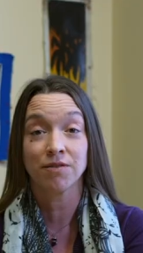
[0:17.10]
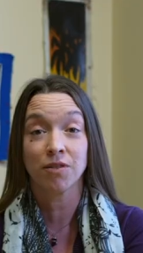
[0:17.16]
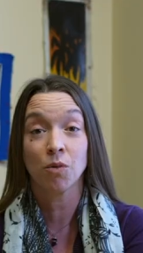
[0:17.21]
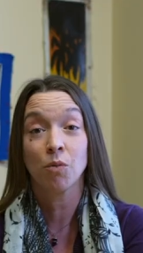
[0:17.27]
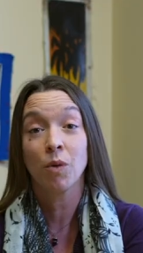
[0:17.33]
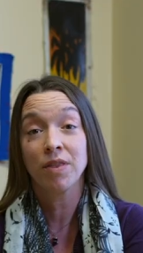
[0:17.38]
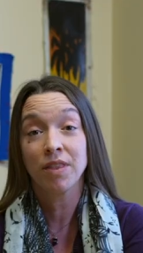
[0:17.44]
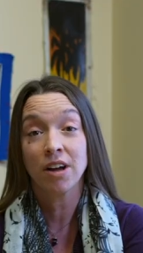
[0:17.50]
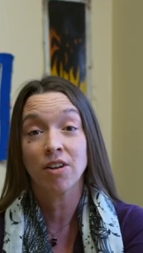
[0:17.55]
for
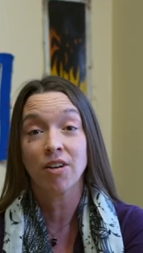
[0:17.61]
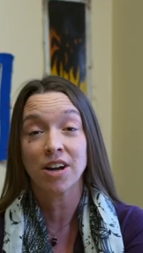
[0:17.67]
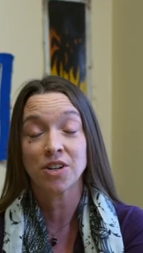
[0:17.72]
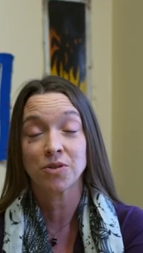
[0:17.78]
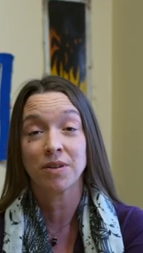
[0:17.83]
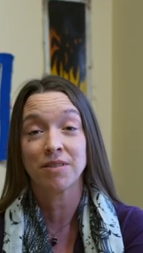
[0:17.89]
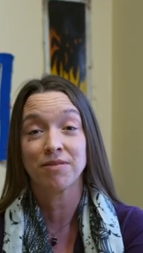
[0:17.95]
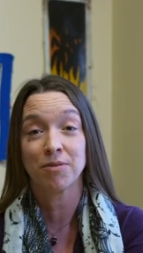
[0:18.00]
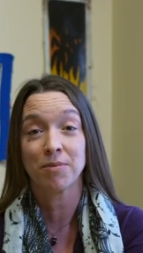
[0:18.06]
when they
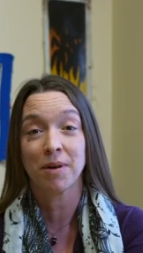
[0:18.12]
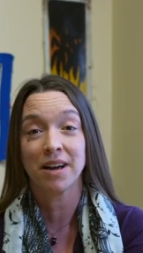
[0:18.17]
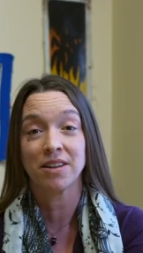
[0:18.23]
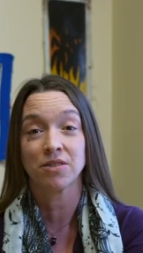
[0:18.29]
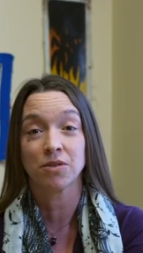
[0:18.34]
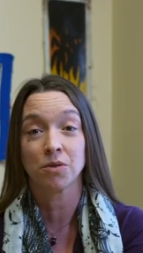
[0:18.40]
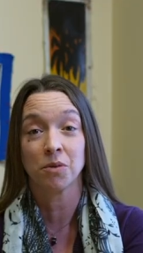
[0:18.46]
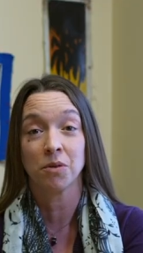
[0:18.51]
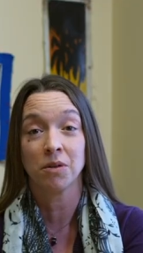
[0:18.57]
graduate from high
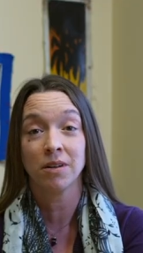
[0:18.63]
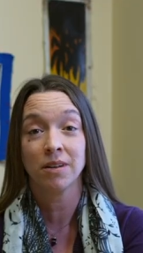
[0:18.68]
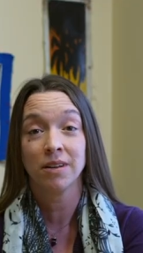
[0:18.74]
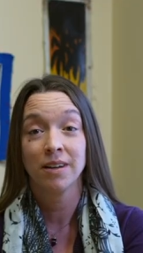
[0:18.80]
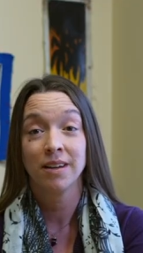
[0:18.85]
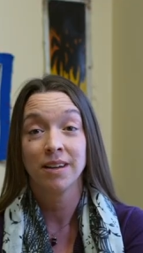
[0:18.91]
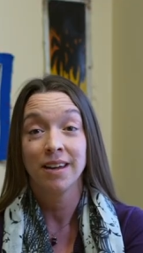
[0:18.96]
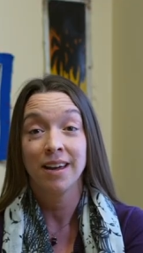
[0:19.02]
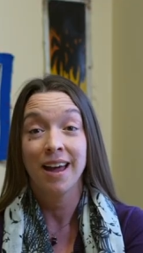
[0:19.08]
school.
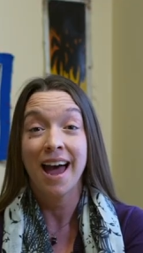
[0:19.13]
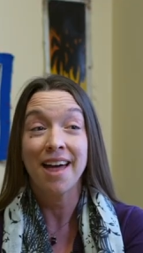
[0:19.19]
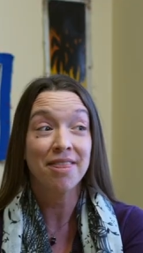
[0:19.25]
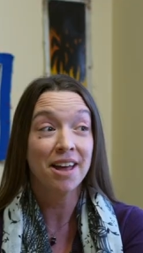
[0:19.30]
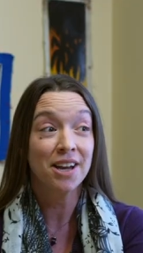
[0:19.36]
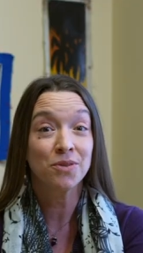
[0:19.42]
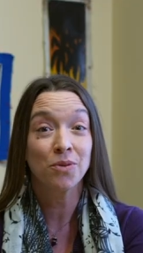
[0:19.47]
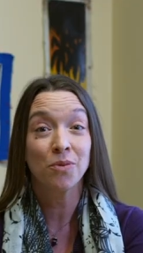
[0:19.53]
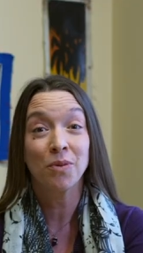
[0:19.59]
And
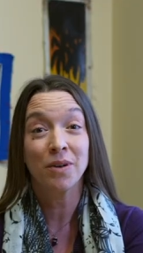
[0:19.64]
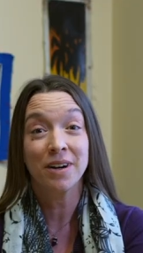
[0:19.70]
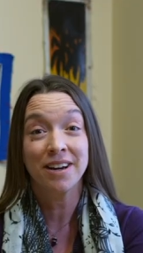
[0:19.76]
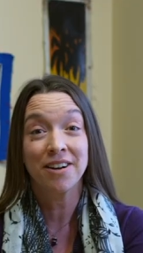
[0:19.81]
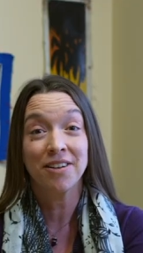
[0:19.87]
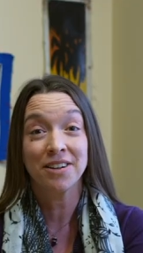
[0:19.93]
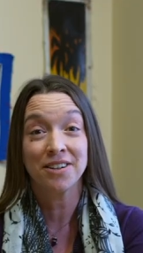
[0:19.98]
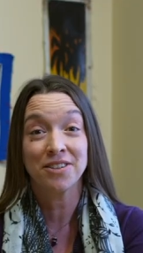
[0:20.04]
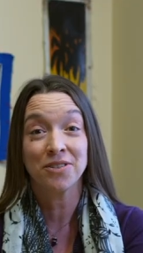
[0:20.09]
that's what we're
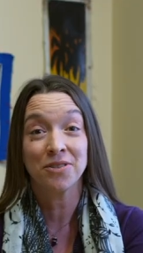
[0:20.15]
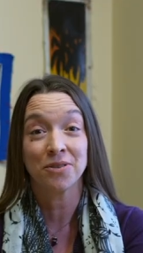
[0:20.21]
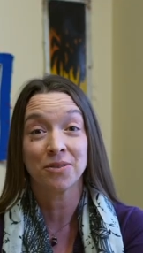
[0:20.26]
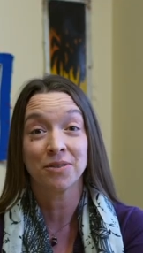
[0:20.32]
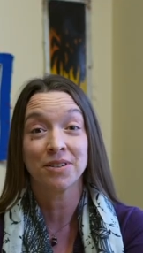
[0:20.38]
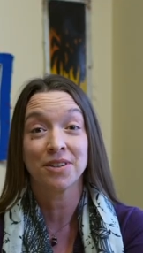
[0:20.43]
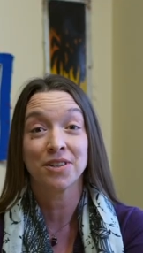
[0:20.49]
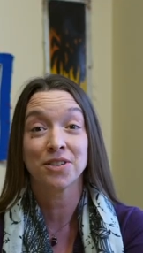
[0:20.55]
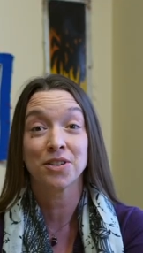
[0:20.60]
here to do,
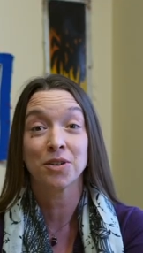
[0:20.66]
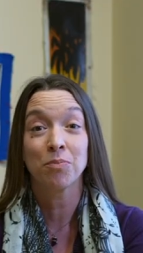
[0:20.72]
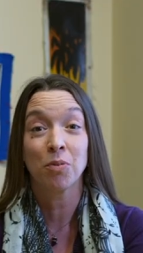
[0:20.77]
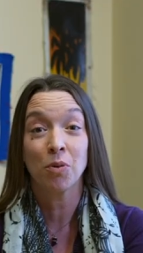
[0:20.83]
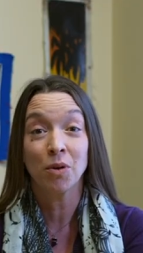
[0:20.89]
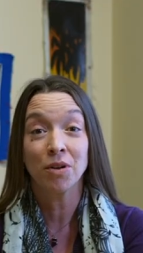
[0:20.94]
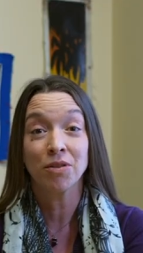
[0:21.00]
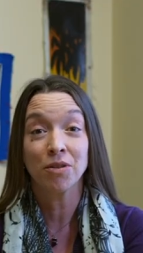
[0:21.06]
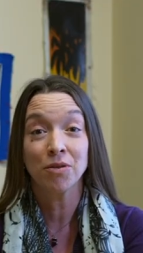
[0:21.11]

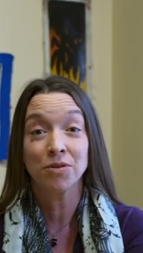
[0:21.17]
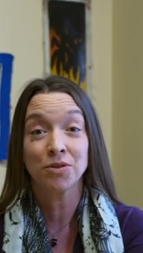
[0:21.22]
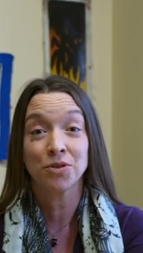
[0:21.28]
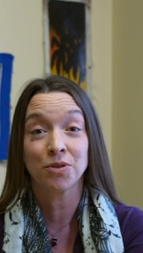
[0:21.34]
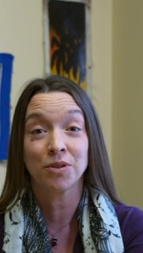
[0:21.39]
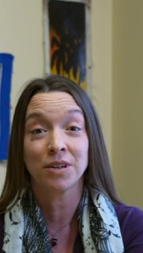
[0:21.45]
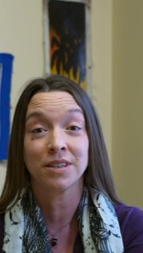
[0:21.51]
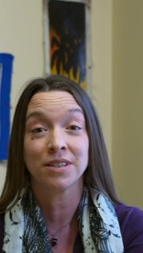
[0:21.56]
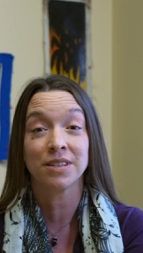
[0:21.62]
support those
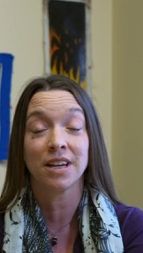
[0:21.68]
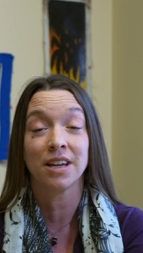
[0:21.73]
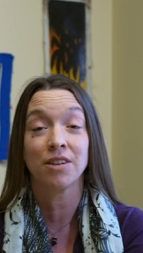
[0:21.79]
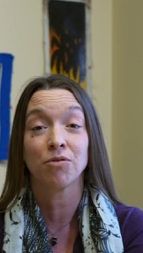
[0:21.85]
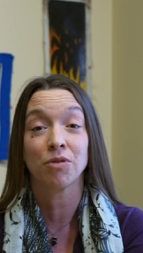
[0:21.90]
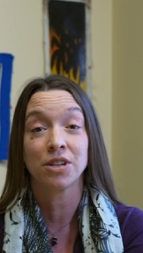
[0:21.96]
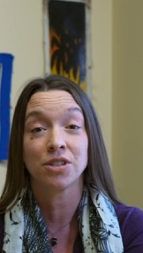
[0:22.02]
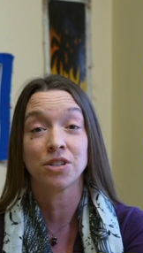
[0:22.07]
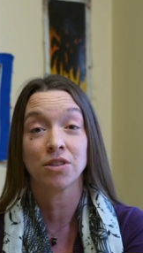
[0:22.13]
students in
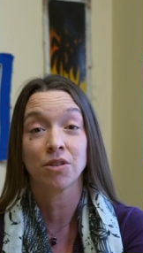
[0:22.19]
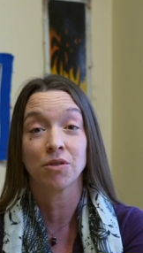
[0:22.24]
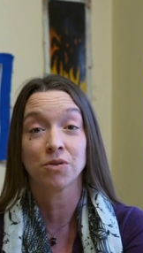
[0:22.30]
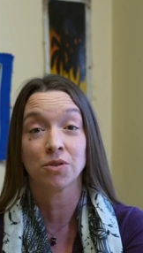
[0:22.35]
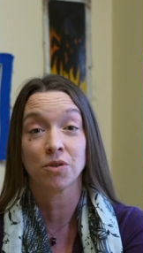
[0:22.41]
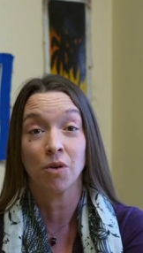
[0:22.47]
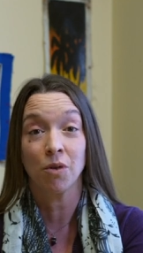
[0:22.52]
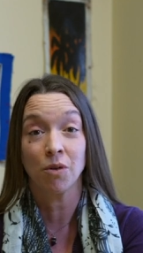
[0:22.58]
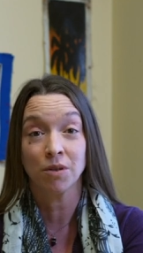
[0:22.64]
reaching those
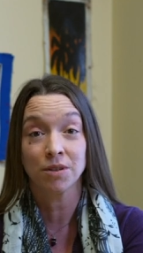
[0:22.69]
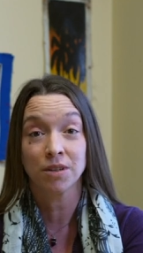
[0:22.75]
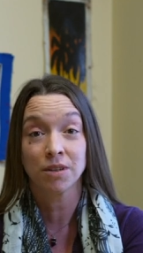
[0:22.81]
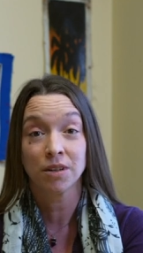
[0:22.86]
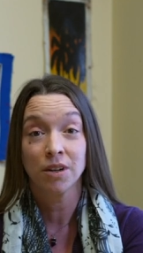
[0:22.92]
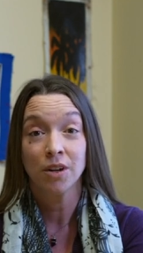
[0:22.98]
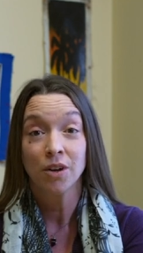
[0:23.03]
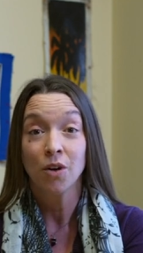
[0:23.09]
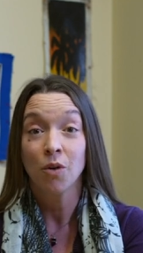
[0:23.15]
goals.
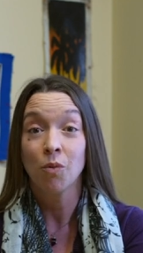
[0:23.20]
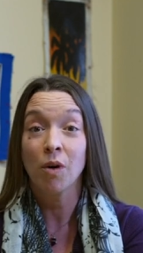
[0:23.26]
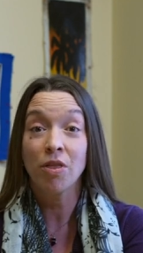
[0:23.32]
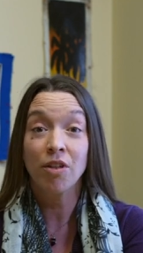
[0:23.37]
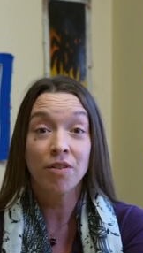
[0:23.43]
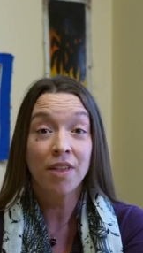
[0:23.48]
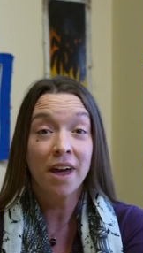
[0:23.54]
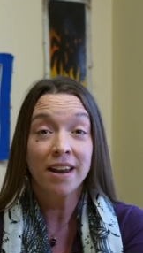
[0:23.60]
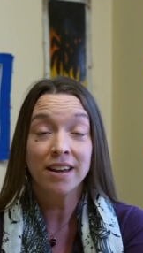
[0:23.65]
Whether
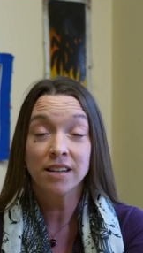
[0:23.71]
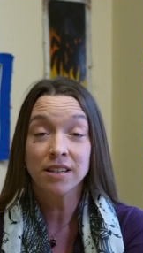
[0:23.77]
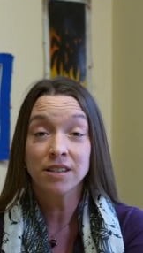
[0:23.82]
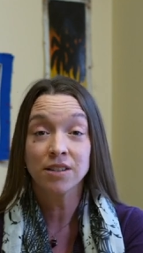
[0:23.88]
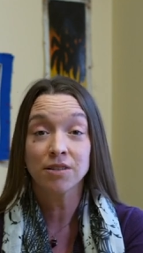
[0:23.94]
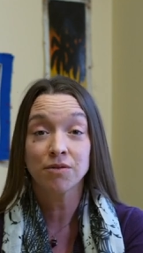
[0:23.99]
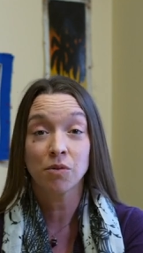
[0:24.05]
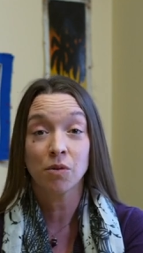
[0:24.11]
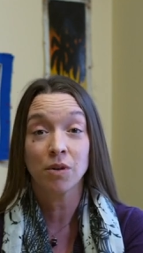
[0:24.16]
that is
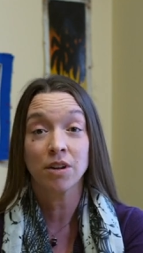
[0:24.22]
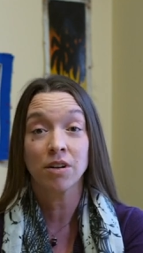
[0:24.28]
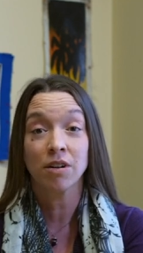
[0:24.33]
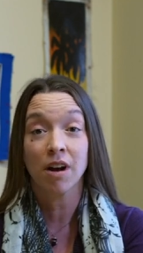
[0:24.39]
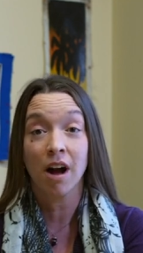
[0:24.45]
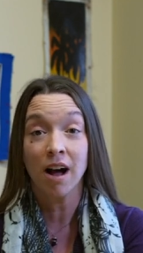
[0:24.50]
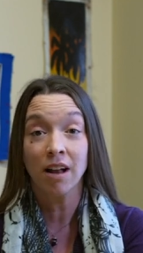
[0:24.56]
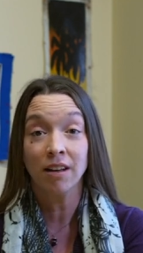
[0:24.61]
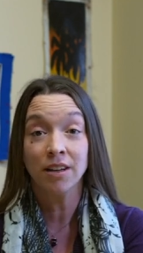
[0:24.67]
a four-year
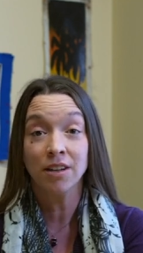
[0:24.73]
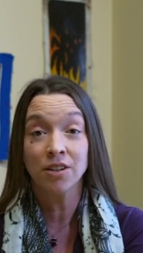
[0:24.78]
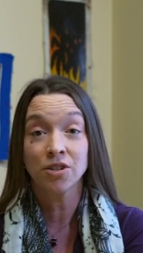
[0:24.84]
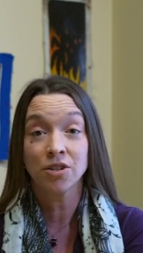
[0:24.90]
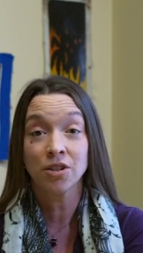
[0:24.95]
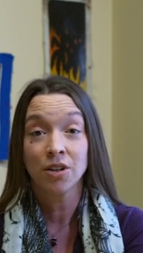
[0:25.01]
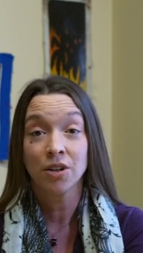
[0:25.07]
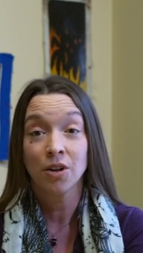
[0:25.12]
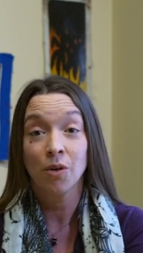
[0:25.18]
college
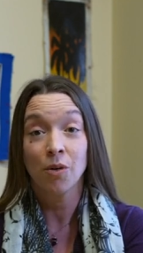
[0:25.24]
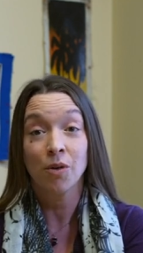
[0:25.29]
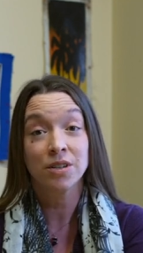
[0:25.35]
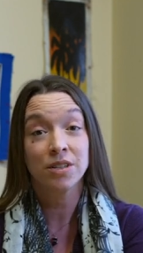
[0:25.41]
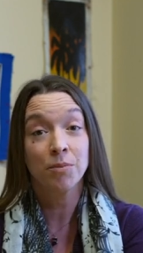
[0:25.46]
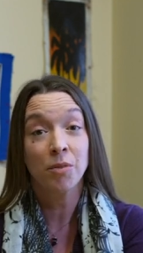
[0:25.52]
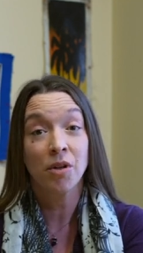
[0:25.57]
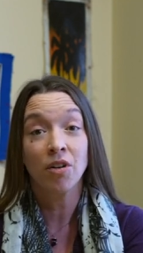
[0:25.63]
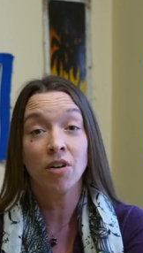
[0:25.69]
or
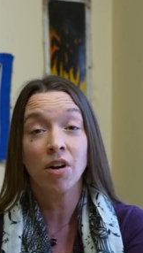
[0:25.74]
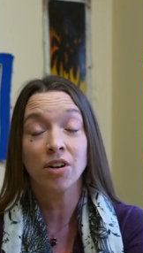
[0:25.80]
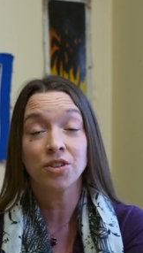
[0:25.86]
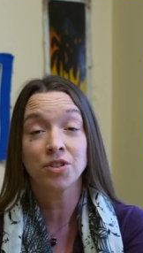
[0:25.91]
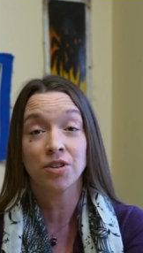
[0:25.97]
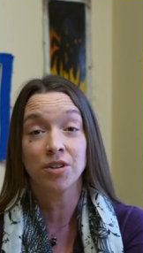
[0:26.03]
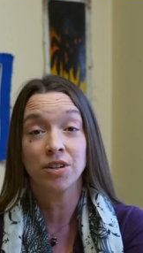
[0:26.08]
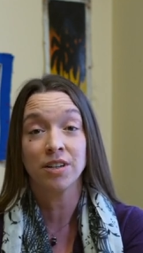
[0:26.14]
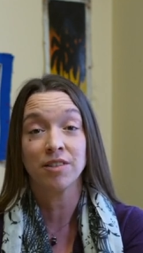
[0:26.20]
some other
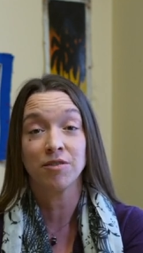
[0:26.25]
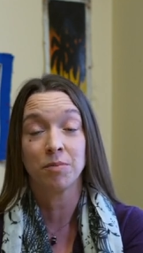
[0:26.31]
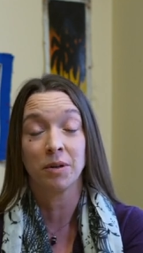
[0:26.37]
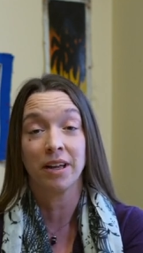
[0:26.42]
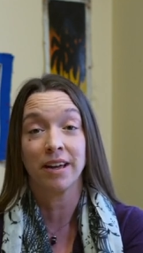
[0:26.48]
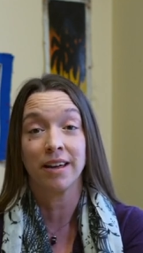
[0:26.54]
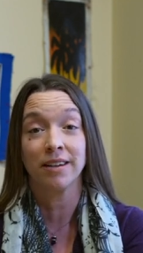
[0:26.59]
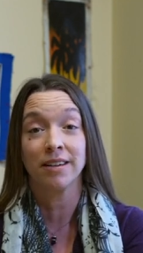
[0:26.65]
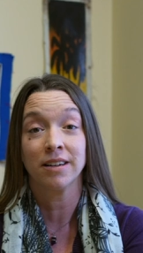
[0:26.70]
alternative
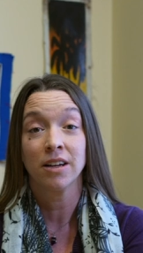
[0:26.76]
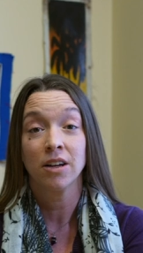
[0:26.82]
plan,